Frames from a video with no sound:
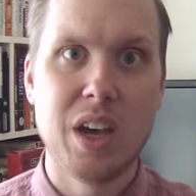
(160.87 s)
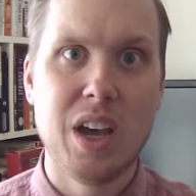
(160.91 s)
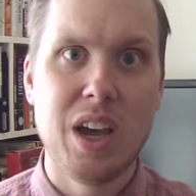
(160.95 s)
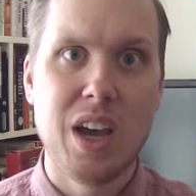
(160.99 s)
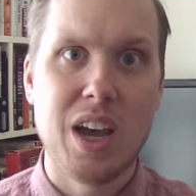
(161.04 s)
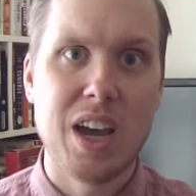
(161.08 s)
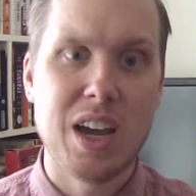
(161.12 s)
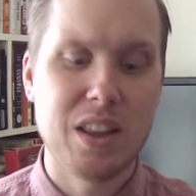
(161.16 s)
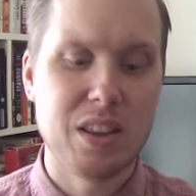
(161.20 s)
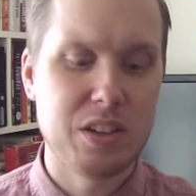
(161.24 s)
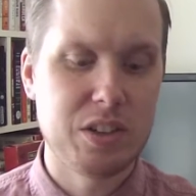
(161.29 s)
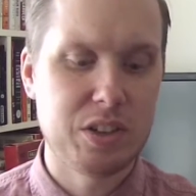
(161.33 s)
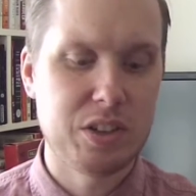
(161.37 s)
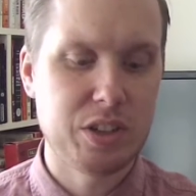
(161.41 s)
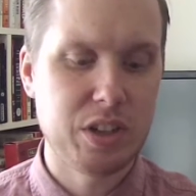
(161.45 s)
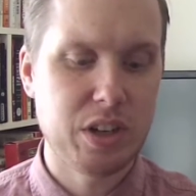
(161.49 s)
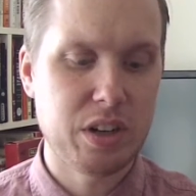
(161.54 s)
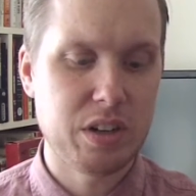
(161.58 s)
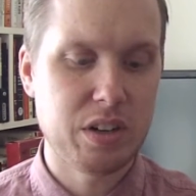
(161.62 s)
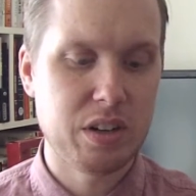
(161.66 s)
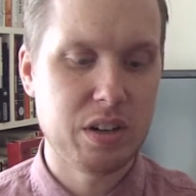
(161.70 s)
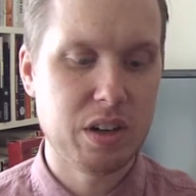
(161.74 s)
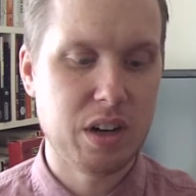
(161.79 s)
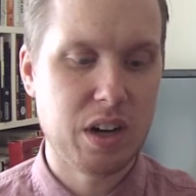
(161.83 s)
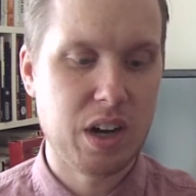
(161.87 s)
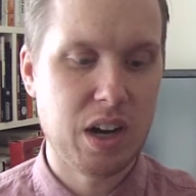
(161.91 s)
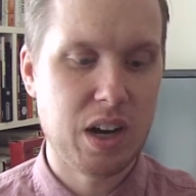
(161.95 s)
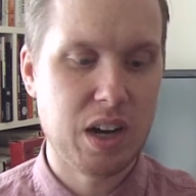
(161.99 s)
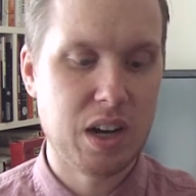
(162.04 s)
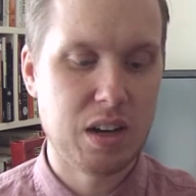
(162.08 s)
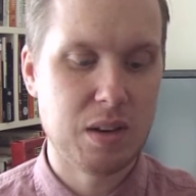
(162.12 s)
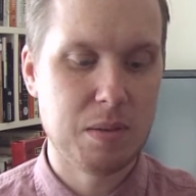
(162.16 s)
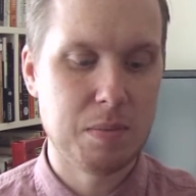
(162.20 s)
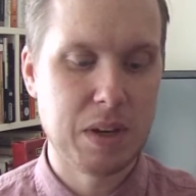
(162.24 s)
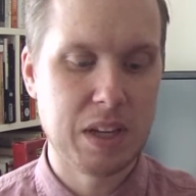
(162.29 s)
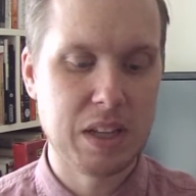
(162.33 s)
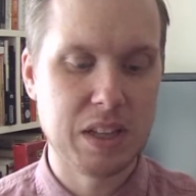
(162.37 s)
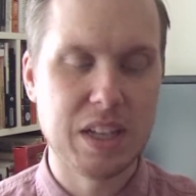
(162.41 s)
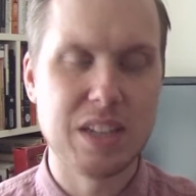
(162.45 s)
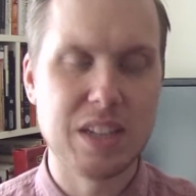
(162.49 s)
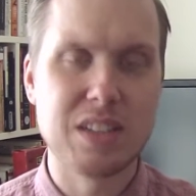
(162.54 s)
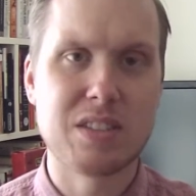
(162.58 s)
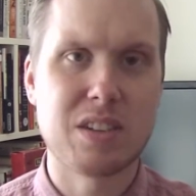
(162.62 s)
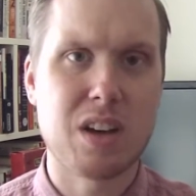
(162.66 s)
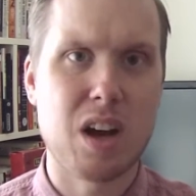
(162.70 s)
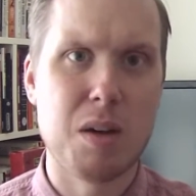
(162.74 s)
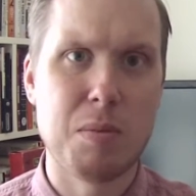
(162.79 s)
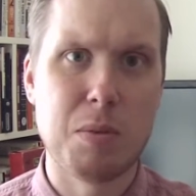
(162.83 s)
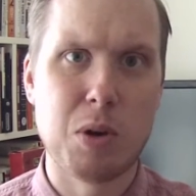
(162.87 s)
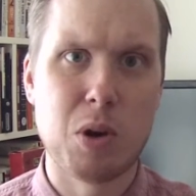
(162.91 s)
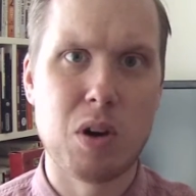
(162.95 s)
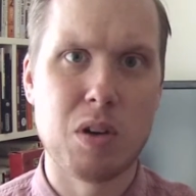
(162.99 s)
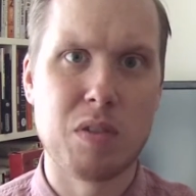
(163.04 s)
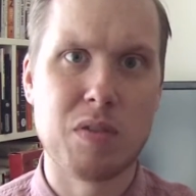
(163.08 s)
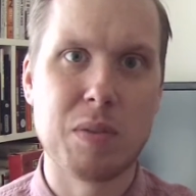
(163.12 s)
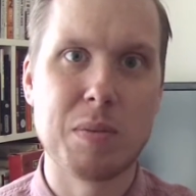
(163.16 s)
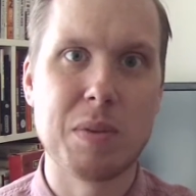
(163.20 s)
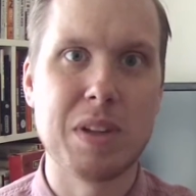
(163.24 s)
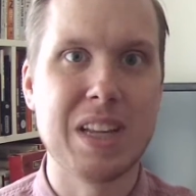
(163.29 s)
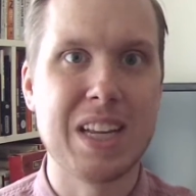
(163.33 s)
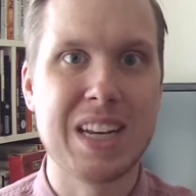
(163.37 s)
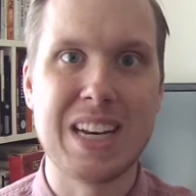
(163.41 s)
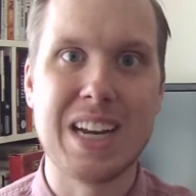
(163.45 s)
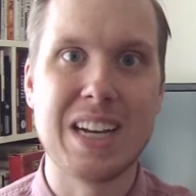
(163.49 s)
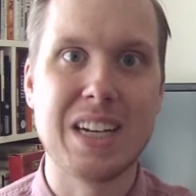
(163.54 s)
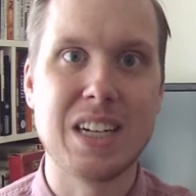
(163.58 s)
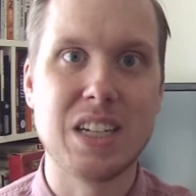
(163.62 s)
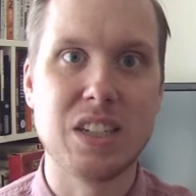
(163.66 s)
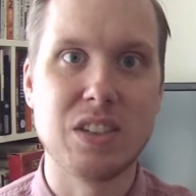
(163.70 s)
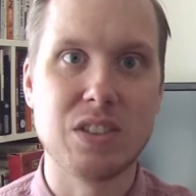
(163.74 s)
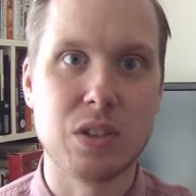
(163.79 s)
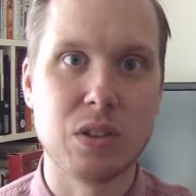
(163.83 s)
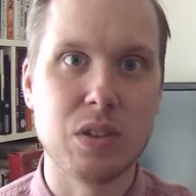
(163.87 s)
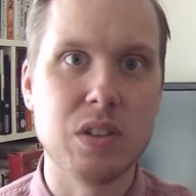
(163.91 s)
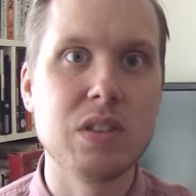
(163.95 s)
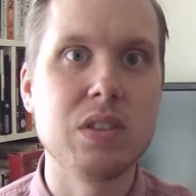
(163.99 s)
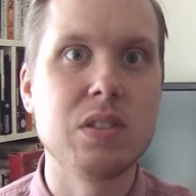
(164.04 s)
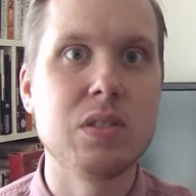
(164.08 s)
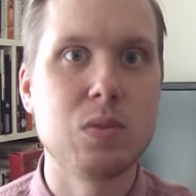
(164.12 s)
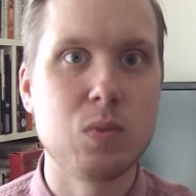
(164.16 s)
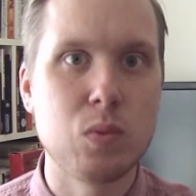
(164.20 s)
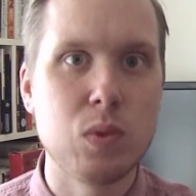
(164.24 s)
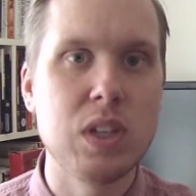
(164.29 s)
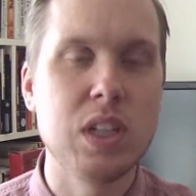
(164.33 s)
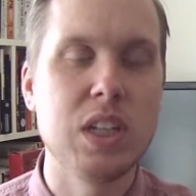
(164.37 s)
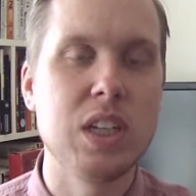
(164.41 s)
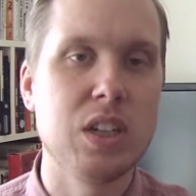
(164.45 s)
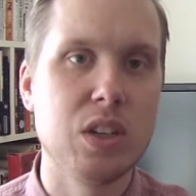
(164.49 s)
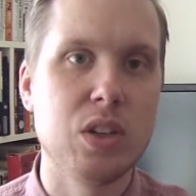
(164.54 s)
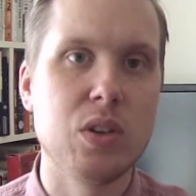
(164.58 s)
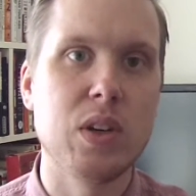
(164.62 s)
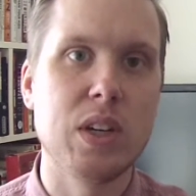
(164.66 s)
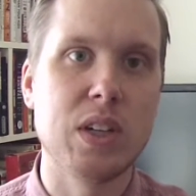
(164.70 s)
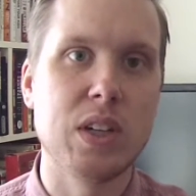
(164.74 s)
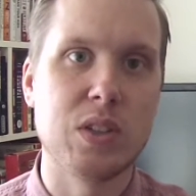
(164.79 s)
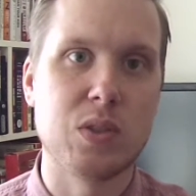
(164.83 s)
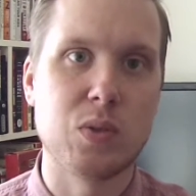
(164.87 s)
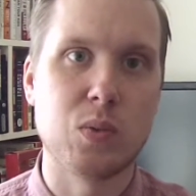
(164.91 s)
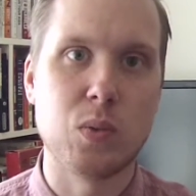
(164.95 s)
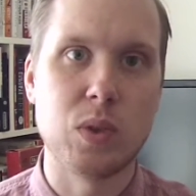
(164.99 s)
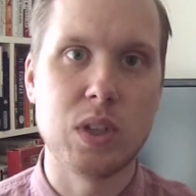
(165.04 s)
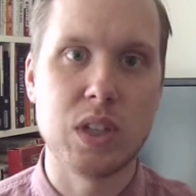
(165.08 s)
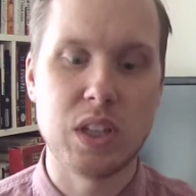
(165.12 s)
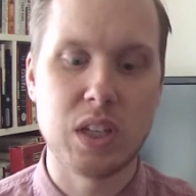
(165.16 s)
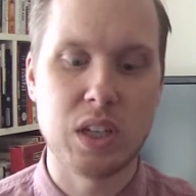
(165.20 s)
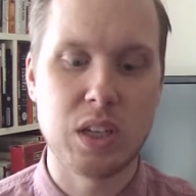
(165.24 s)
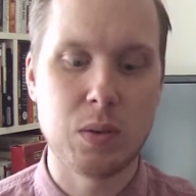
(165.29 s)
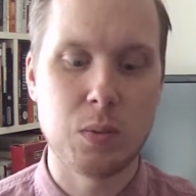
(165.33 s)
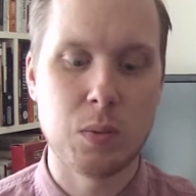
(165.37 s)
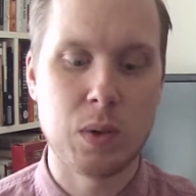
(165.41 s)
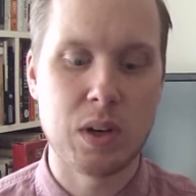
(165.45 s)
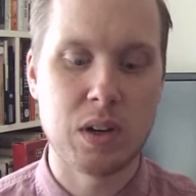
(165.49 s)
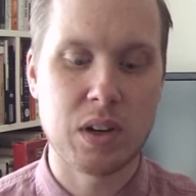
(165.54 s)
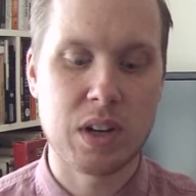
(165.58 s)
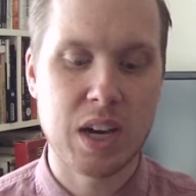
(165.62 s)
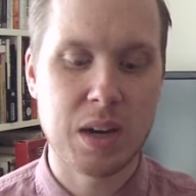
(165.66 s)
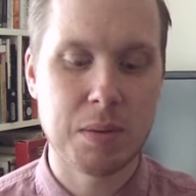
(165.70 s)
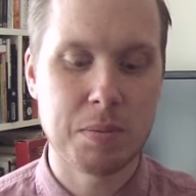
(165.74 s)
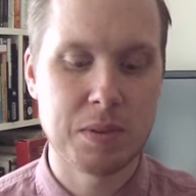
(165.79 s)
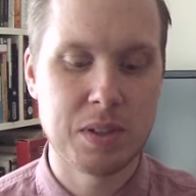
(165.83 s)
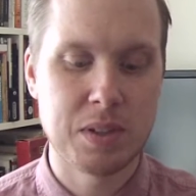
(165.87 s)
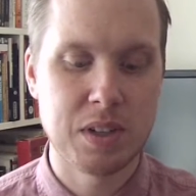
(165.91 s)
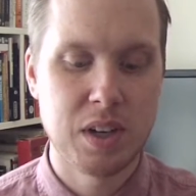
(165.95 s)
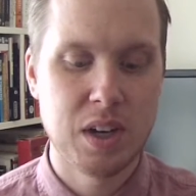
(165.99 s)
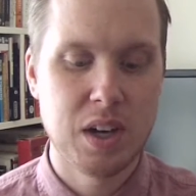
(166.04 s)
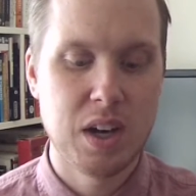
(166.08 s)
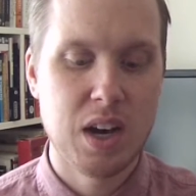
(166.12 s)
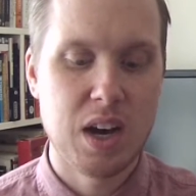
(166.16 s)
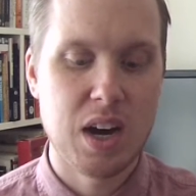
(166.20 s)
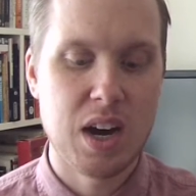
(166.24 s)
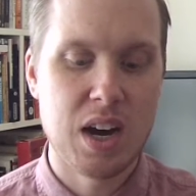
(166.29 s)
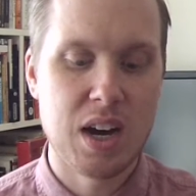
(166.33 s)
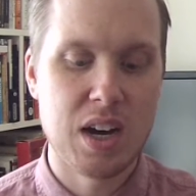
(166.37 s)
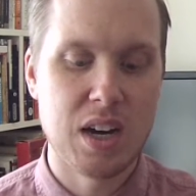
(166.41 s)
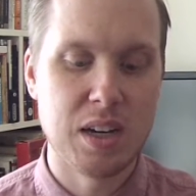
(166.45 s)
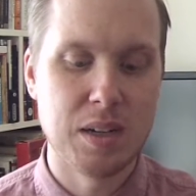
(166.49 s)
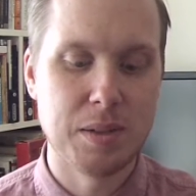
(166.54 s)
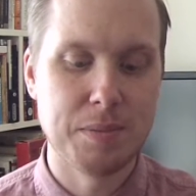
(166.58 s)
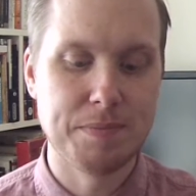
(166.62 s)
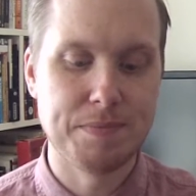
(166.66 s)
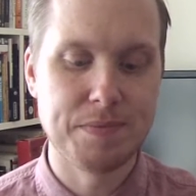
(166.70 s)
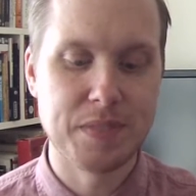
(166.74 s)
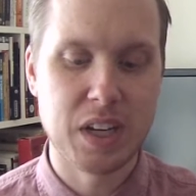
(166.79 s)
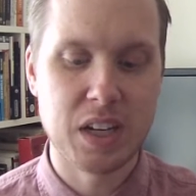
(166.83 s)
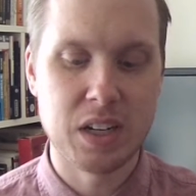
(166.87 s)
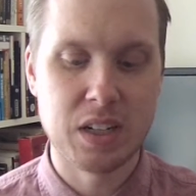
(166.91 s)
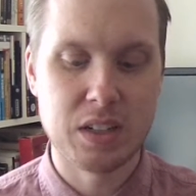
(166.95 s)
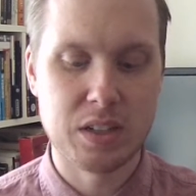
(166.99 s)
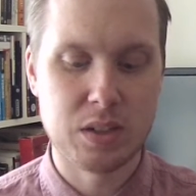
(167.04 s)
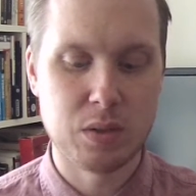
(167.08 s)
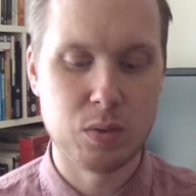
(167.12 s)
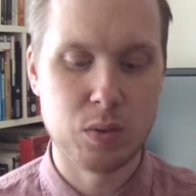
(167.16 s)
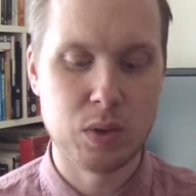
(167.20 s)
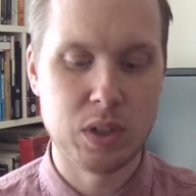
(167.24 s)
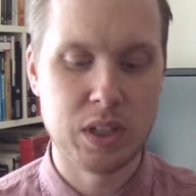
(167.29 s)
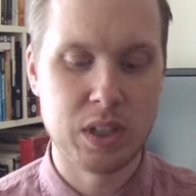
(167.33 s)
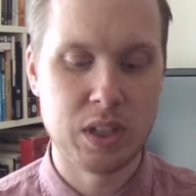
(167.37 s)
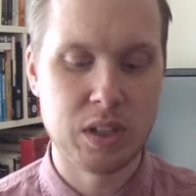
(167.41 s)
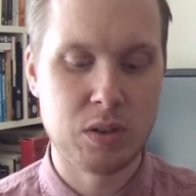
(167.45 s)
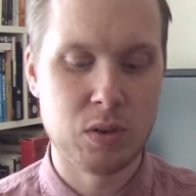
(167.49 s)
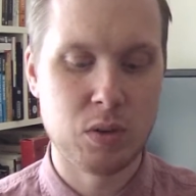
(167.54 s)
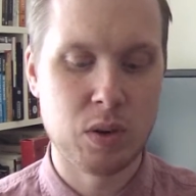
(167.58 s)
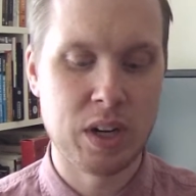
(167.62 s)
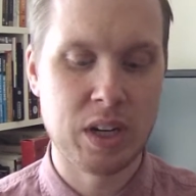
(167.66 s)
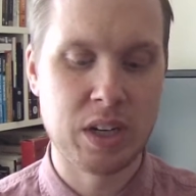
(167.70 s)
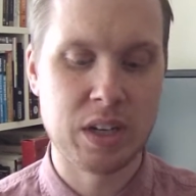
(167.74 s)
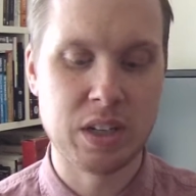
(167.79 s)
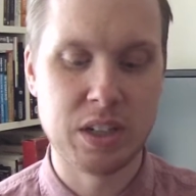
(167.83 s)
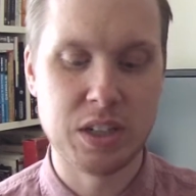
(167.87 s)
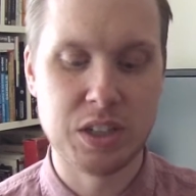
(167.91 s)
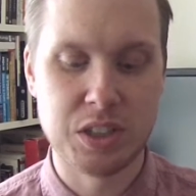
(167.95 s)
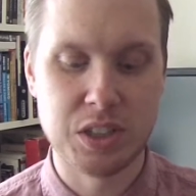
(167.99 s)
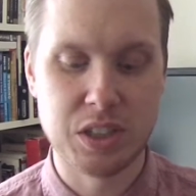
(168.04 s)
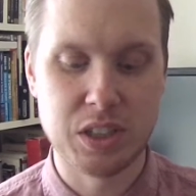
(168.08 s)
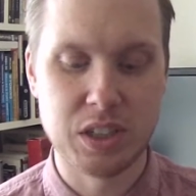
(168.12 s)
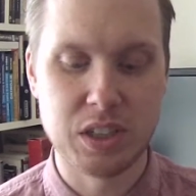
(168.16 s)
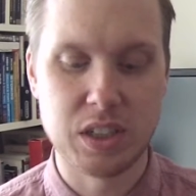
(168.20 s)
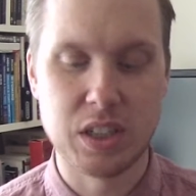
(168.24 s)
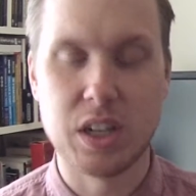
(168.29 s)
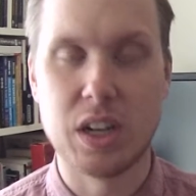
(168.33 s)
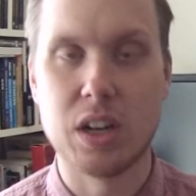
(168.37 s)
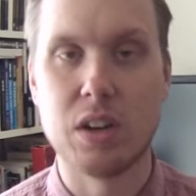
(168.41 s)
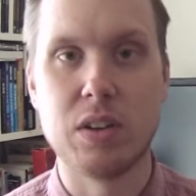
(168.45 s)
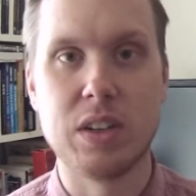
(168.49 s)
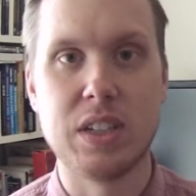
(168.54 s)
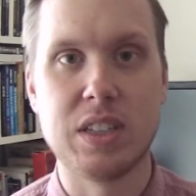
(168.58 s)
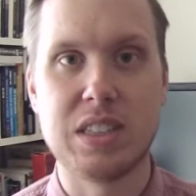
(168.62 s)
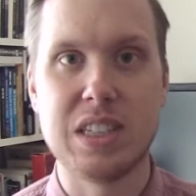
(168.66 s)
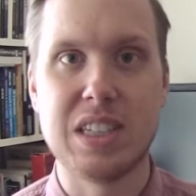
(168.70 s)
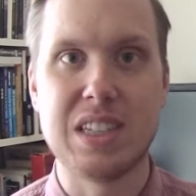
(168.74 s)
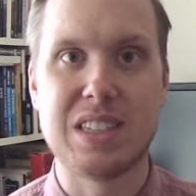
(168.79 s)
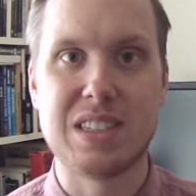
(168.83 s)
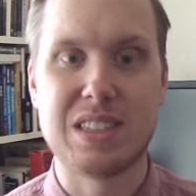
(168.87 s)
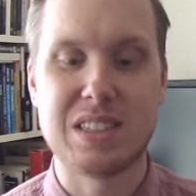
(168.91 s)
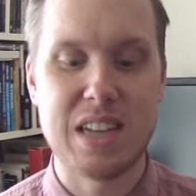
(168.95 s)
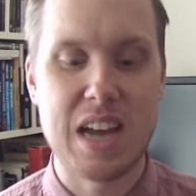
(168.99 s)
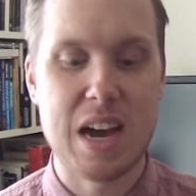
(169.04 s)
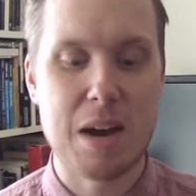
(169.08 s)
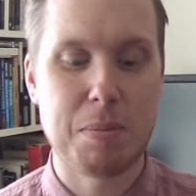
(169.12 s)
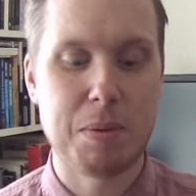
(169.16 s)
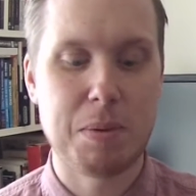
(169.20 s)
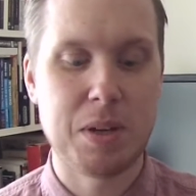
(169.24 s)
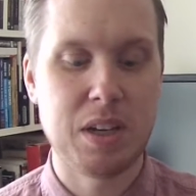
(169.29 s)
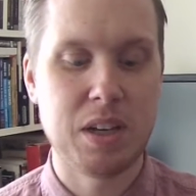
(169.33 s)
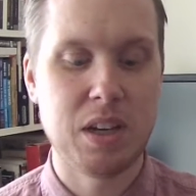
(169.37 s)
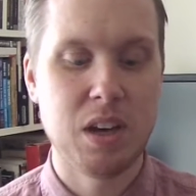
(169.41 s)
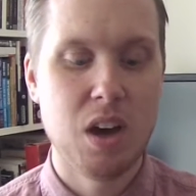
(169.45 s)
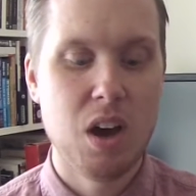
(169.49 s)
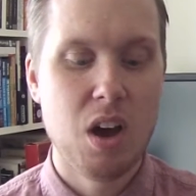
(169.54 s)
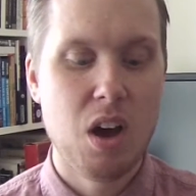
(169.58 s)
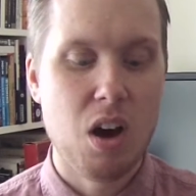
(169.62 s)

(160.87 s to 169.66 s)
And the shutter and lens combo are from the late 90s. So this is really new. It's really well kept, and it's in really great condition. It's snappy.